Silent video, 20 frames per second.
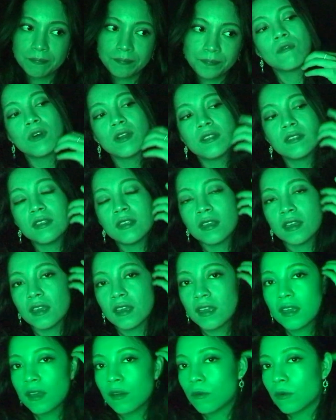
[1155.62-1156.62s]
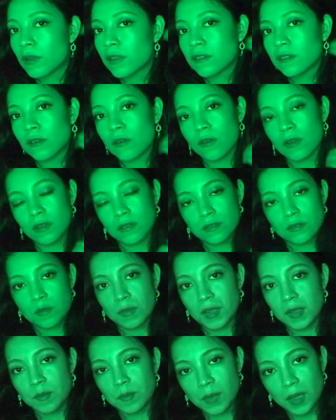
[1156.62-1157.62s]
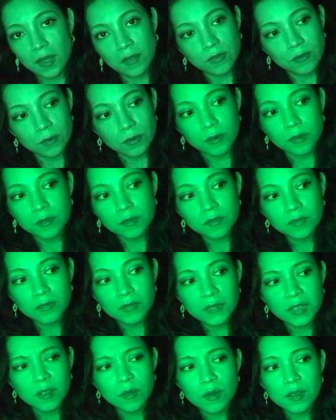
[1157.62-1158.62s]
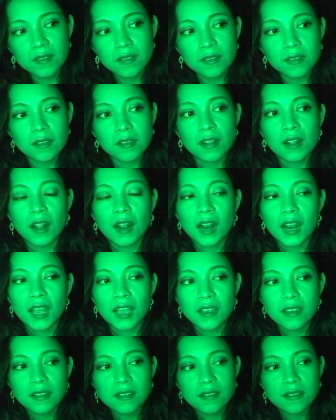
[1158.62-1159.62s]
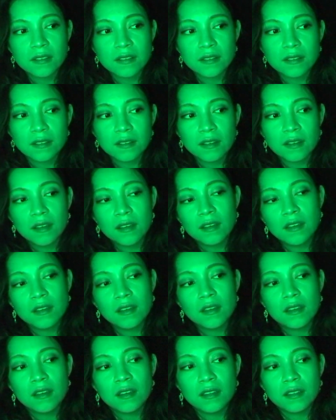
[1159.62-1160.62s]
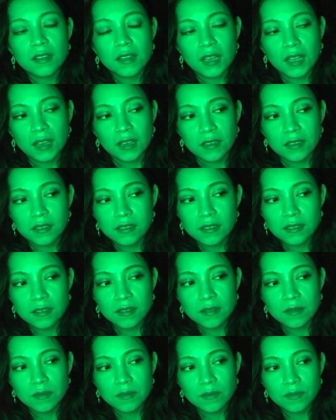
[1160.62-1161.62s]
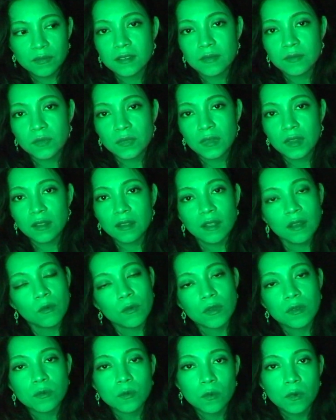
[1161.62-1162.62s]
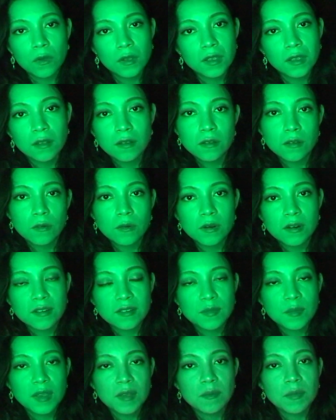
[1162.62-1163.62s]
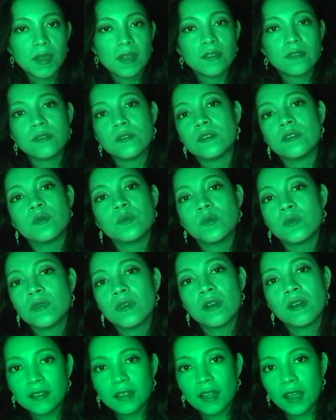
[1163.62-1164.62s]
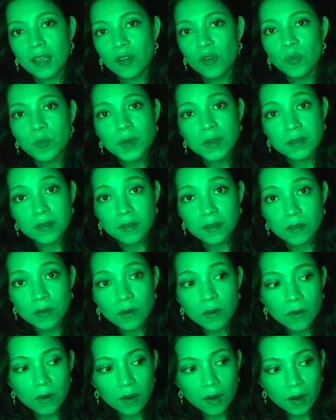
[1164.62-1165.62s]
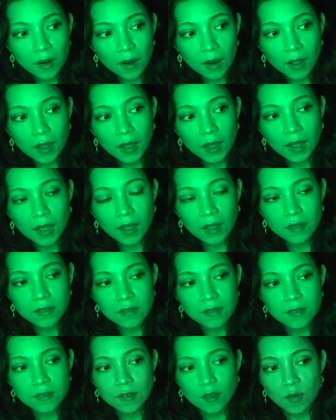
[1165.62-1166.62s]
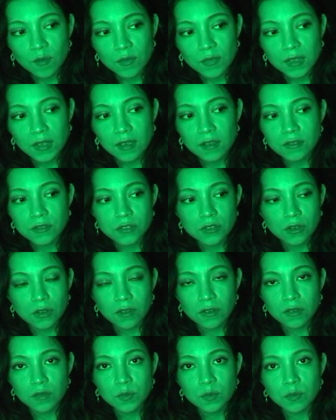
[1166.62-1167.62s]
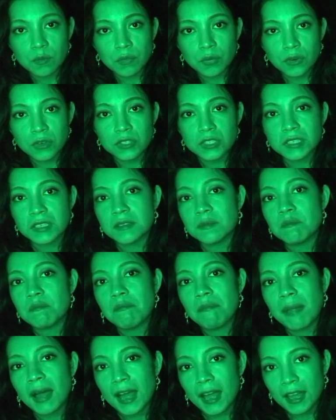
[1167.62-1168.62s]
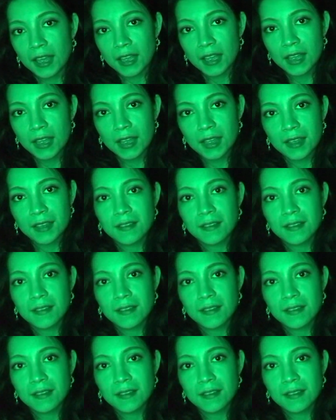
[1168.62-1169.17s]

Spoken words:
One day I was going to my bedroom. It was late night and I was walking towards my bedroom. I opened the door and something just pushed it back.